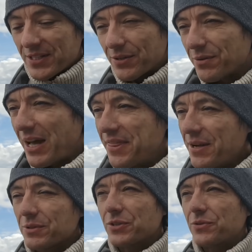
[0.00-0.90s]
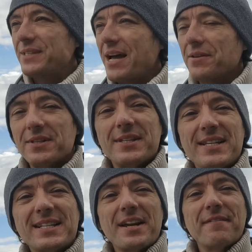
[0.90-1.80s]
So I think it was
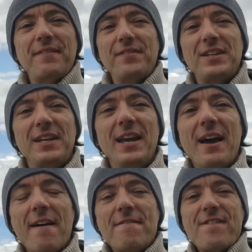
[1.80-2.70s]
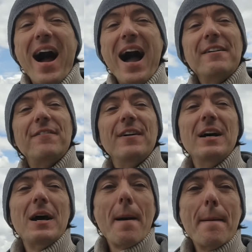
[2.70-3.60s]
3,655
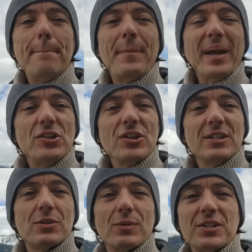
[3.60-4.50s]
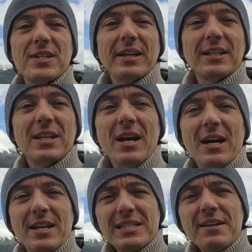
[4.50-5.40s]
patients were studied.
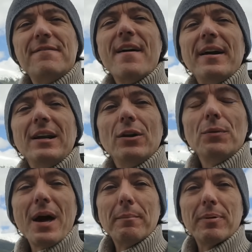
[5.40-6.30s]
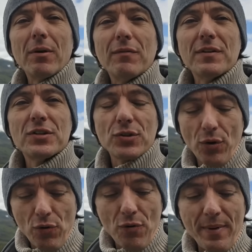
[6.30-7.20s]
That's a very low number over
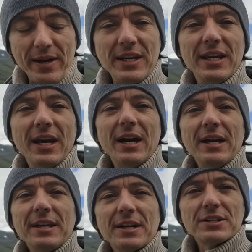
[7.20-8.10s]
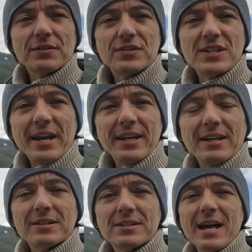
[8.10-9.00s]
so many years of
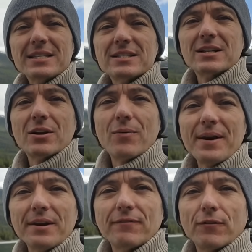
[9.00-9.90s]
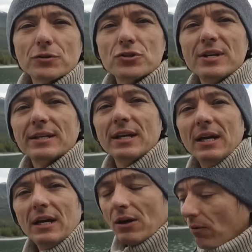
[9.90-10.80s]
studying. So that's quite unfortunate.
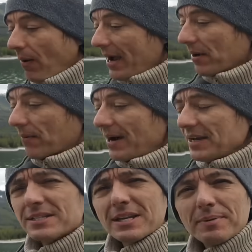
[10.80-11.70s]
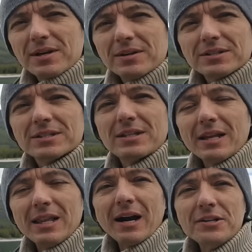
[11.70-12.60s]
Why, why is that? Because
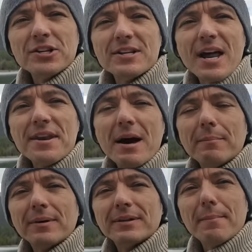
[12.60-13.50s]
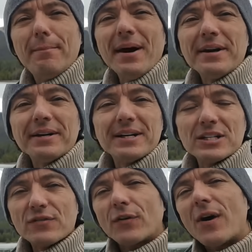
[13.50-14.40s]
the larger that number, the better it
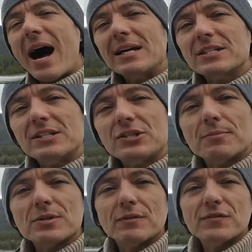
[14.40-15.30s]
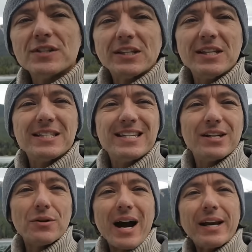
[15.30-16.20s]
is for us in terms of
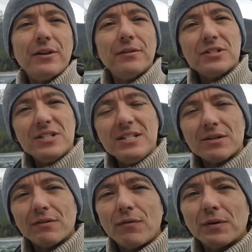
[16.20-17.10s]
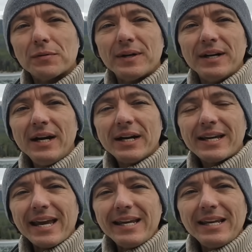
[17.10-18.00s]
statistical accuracies of what we're
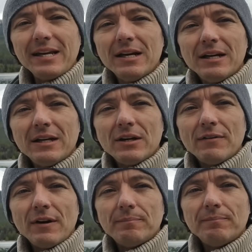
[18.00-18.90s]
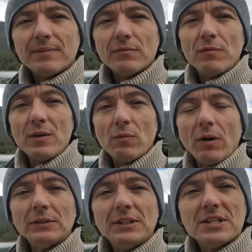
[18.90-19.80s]
gaining. Mm, we
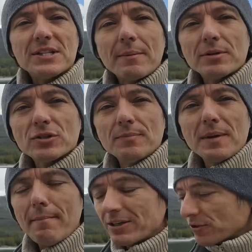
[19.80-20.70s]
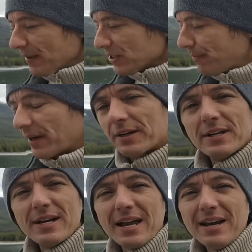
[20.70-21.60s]
want these numbers to be much, much bigger
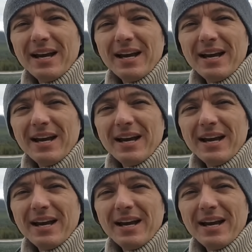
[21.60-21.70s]
than that.